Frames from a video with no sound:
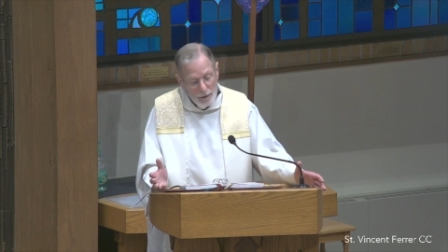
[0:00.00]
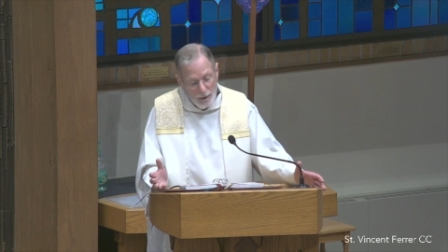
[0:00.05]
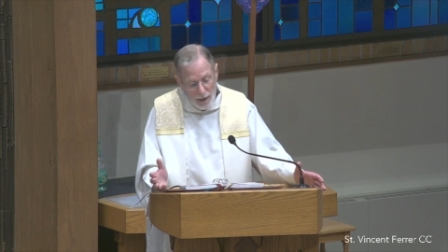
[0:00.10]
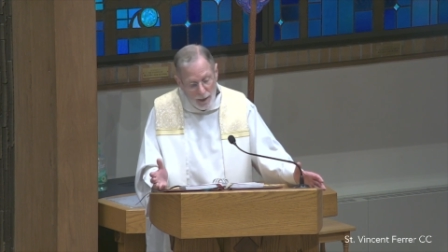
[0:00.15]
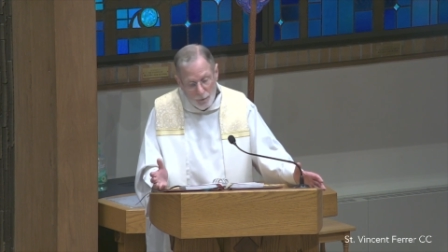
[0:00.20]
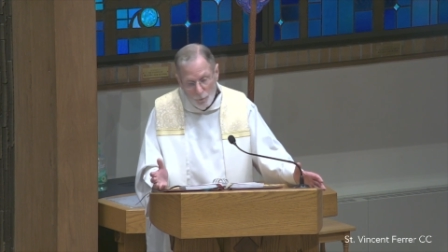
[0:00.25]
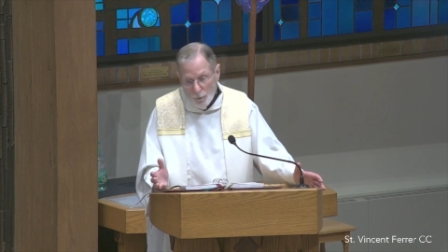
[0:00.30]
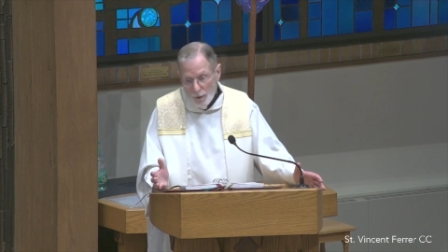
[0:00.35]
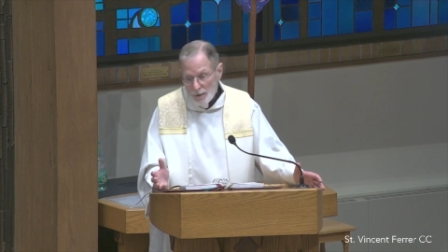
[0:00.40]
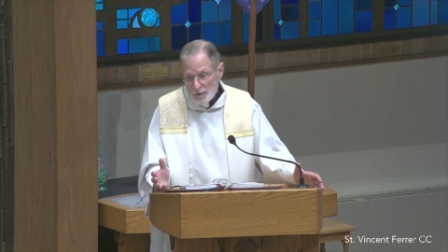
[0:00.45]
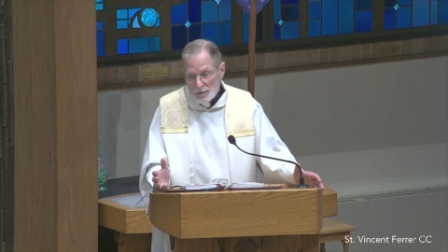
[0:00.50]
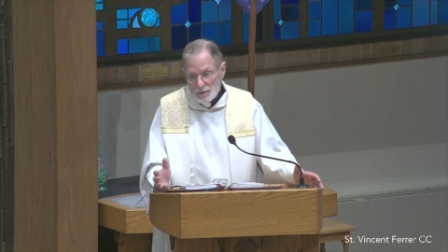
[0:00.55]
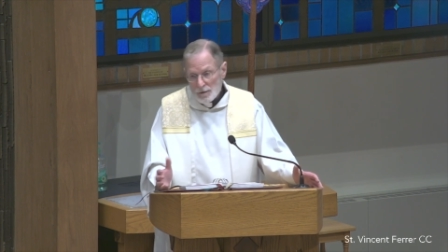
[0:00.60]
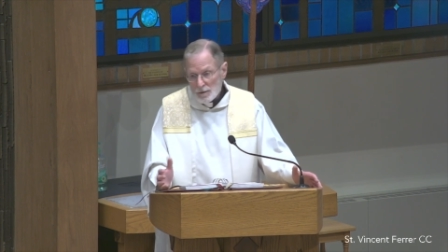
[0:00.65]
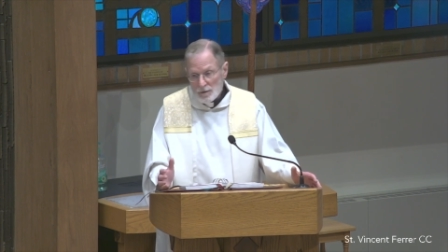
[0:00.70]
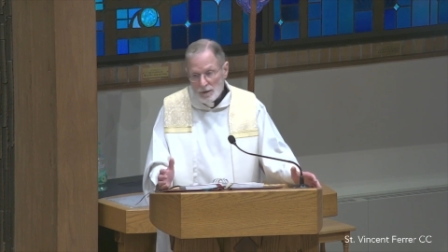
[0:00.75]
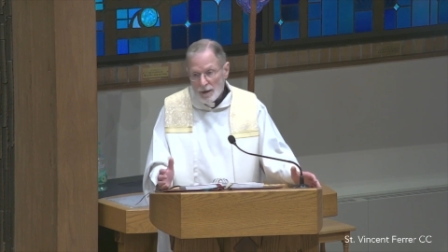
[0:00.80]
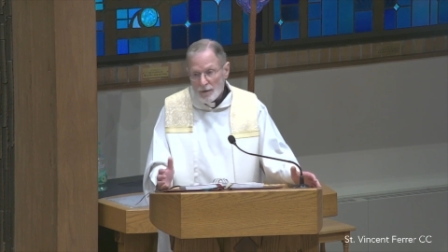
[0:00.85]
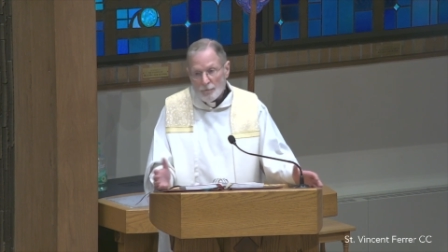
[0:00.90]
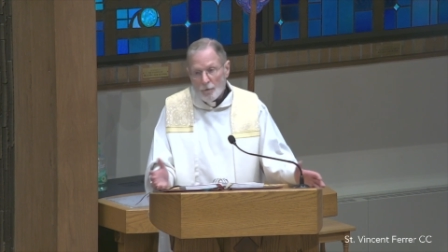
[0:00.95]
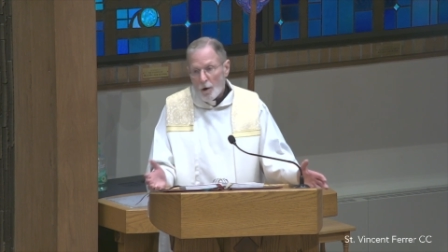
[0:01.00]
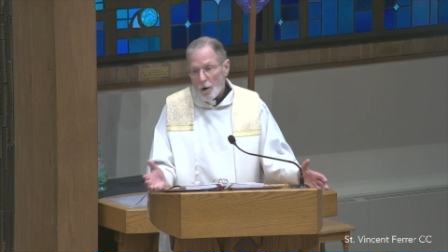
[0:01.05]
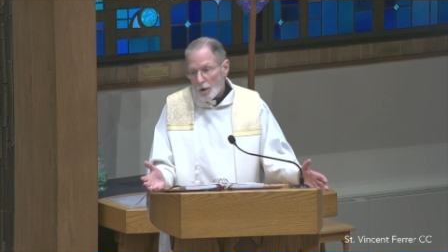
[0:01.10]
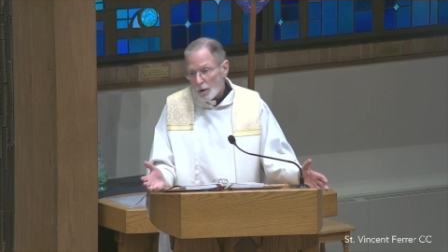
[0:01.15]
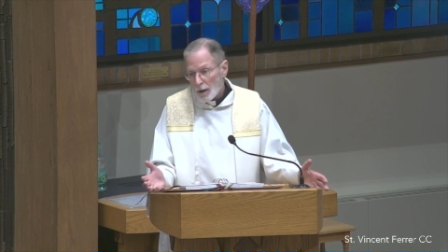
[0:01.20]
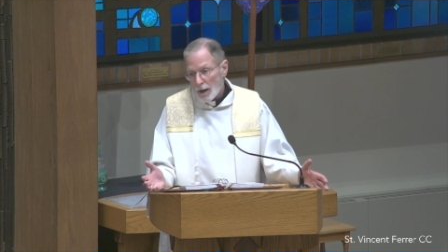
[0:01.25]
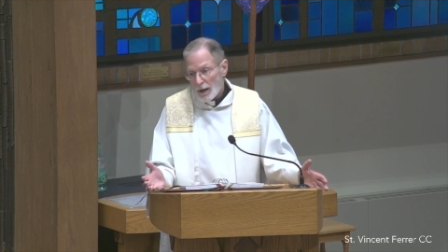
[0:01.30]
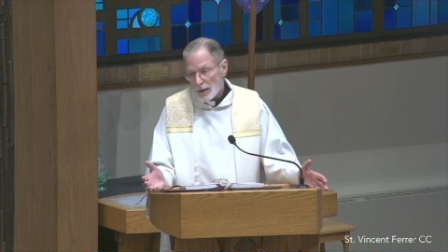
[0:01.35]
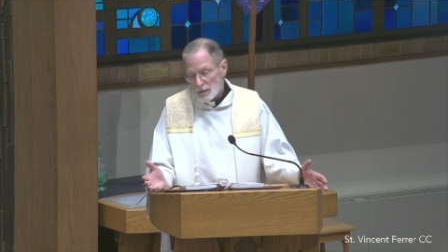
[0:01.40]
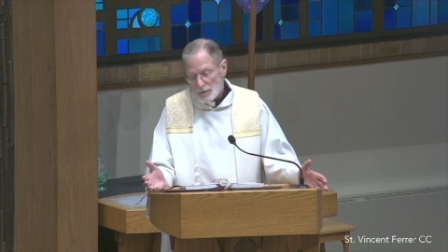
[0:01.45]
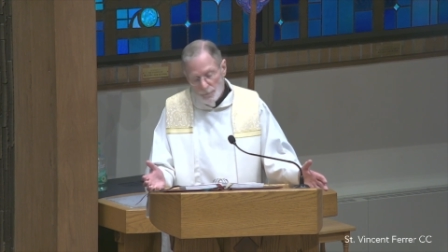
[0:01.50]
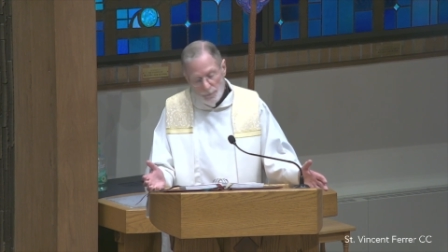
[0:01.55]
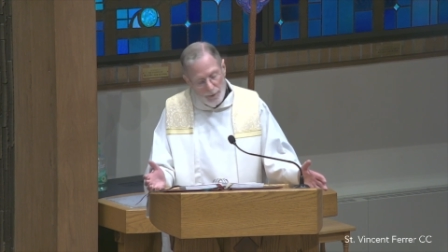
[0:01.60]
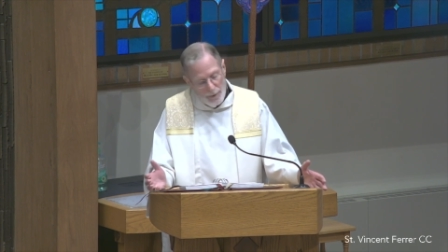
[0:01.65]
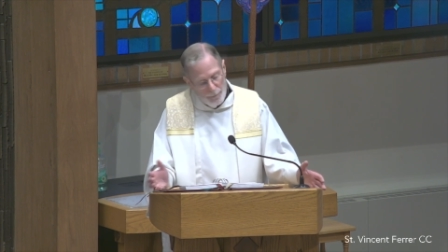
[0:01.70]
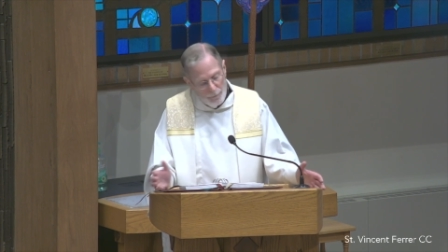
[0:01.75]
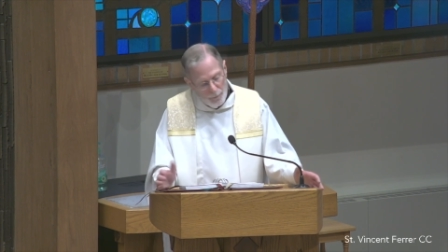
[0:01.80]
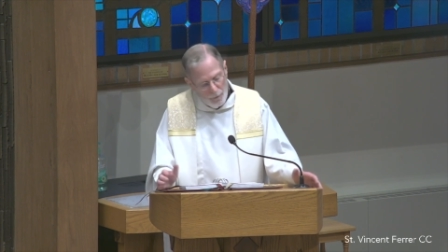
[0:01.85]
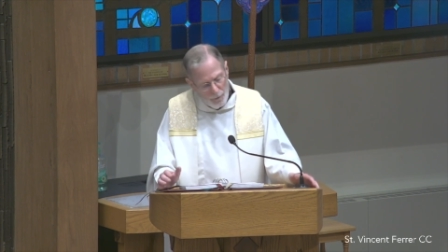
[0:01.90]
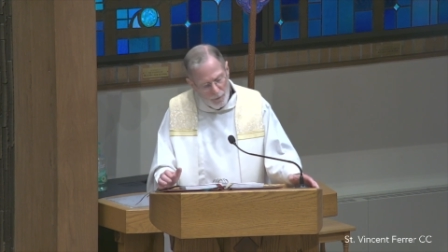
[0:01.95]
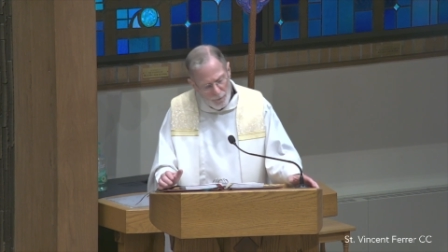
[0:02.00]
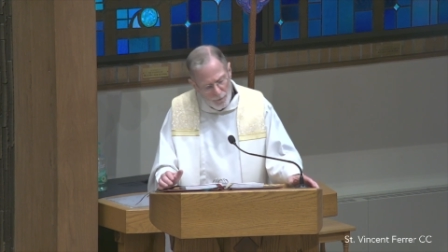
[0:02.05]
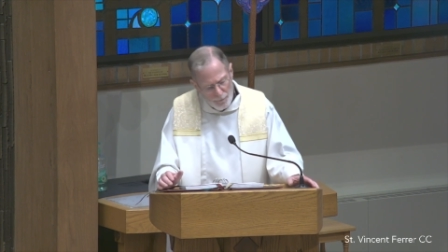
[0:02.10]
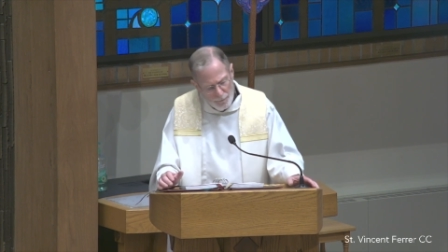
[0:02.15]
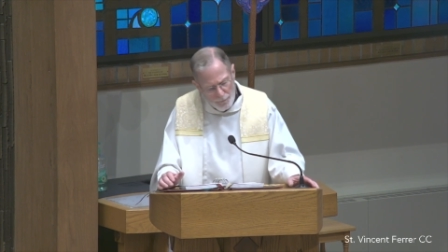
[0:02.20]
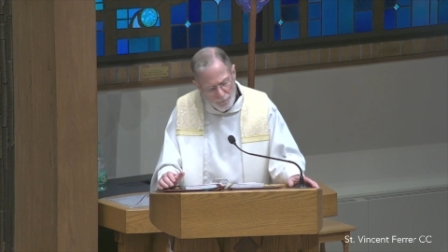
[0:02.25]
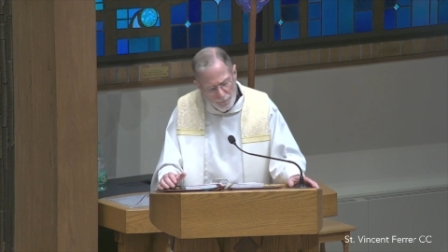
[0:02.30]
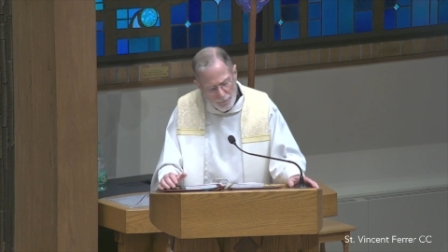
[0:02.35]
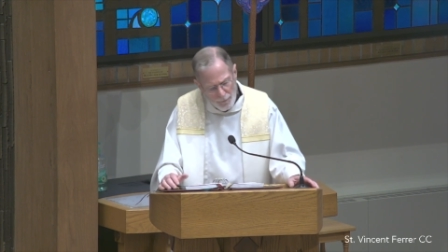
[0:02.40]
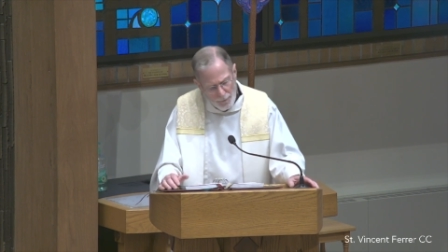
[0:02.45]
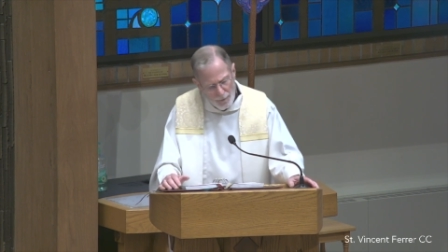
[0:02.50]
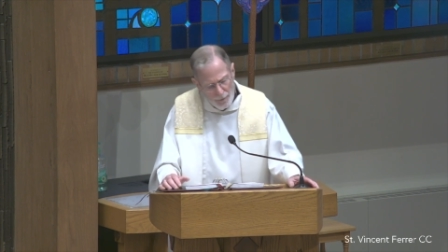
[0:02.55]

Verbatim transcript: God wants to save all God's people.